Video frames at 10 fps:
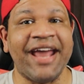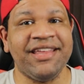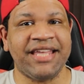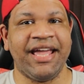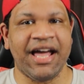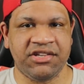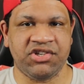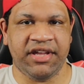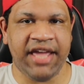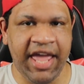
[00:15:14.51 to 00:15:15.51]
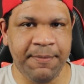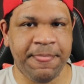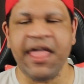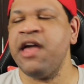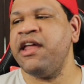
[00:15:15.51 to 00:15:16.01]
That is a gacha game.
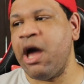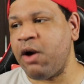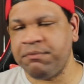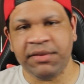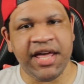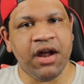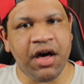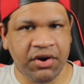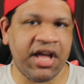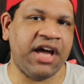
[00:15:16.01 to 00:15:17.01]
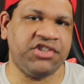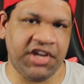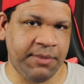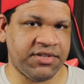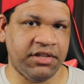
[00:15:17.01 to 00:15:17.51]
Now, I've played other
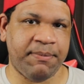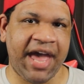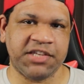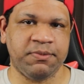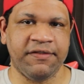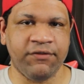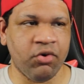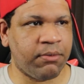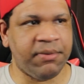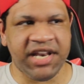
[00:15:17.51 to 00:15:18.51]
gacha games in the past before,